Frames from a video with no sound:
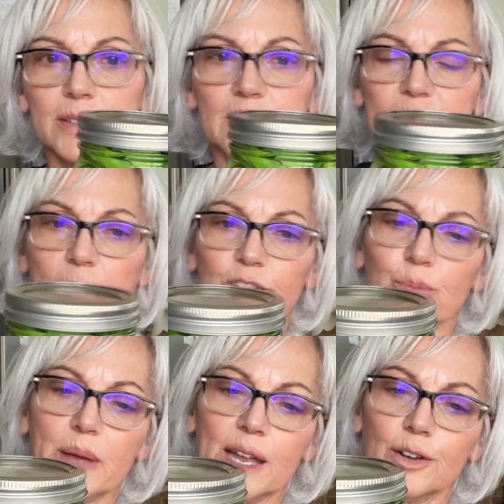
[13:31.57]
is much
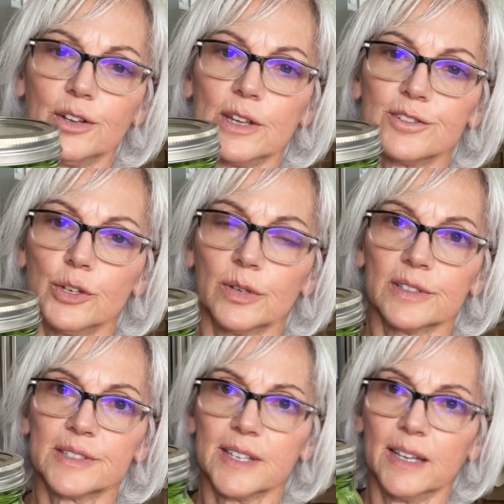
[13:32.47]
better. As you can
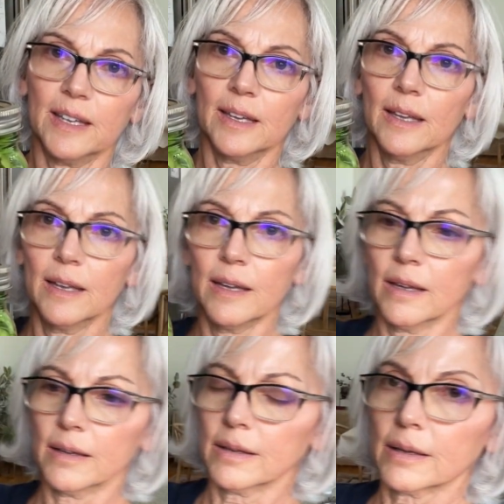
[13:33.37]
see,
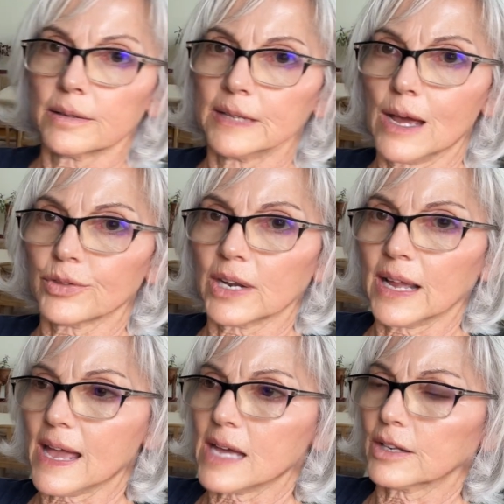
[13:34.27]
now that
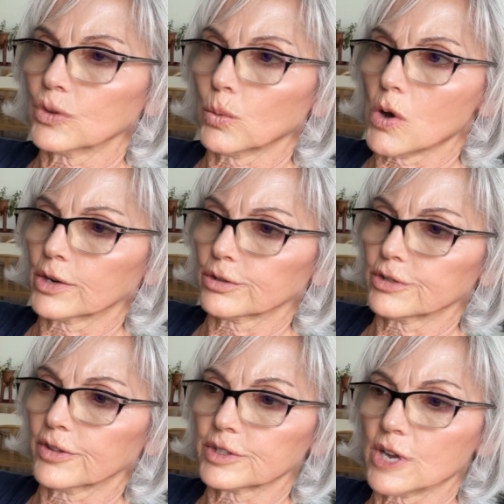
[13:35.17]
I added the water
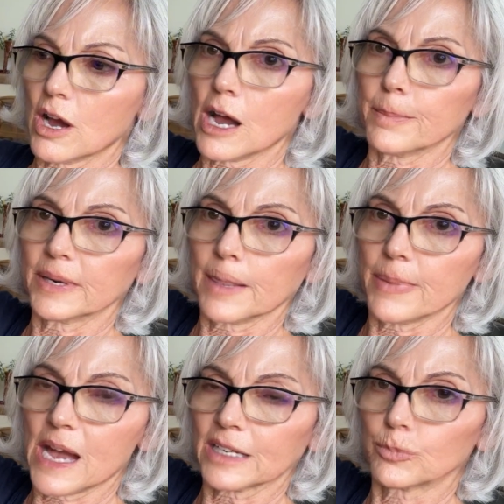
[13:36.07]
to the top and I
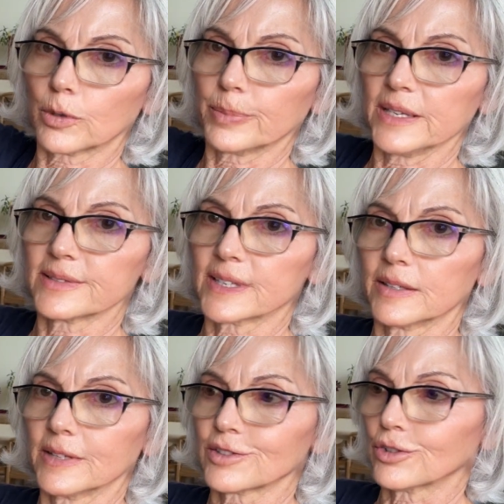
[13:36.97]
packed more peas
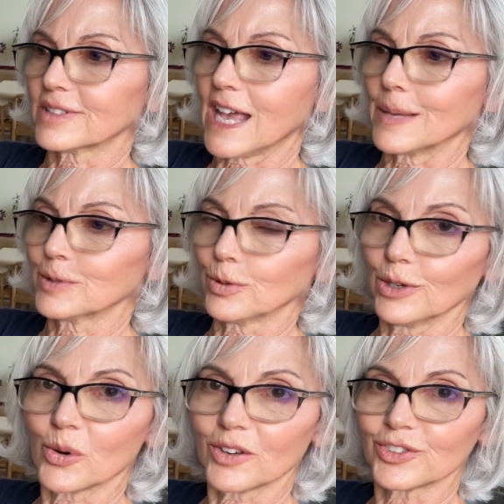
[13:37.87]
in, this looks absolutely
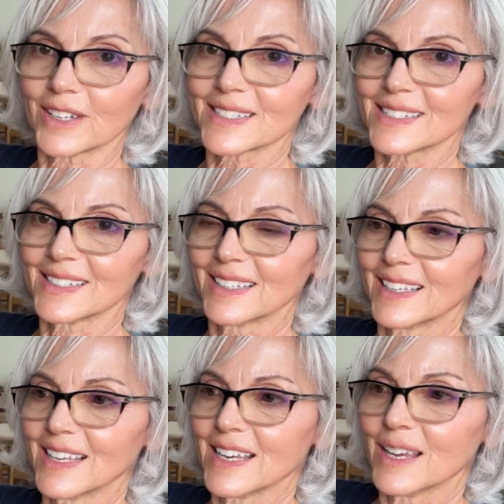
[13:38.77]
gorgeous.
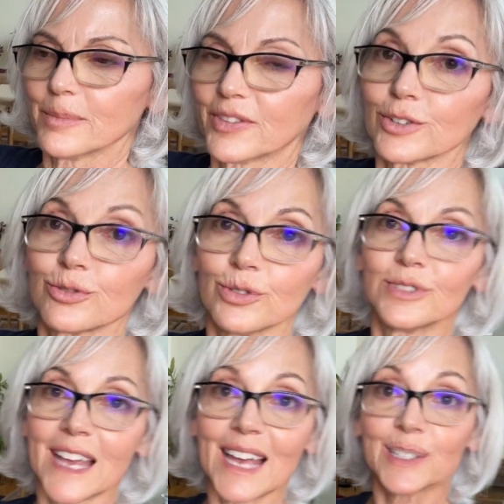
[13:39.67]
But the true
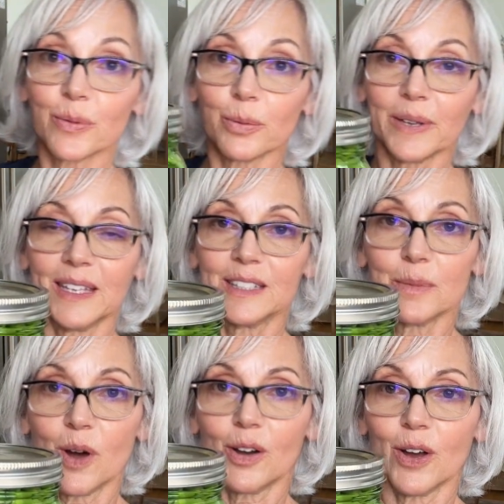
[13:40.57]
test will be
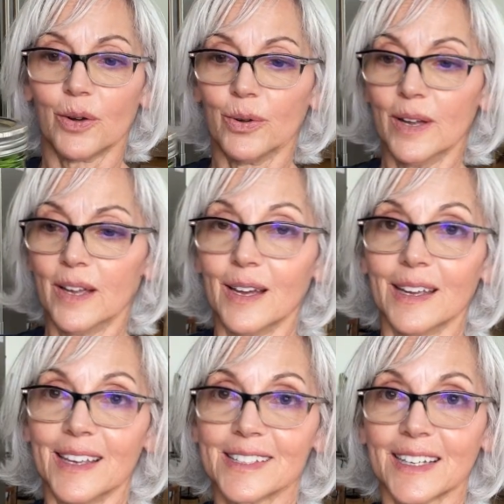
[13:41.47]
tomorrow,
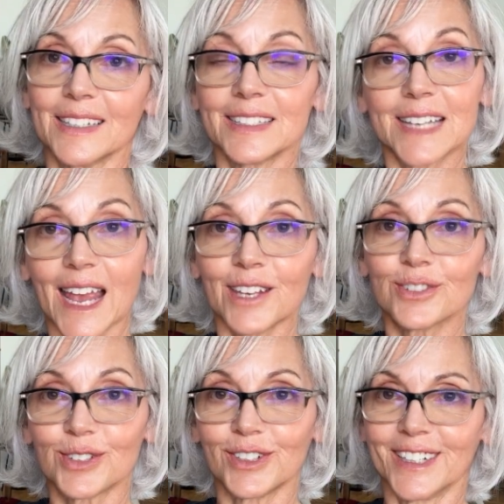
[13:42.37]
is it going to
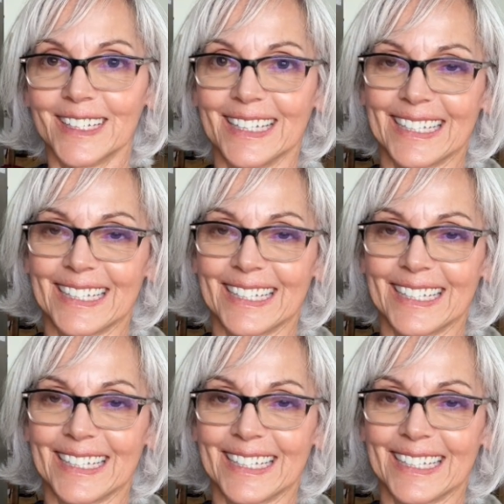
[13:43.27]
taste good?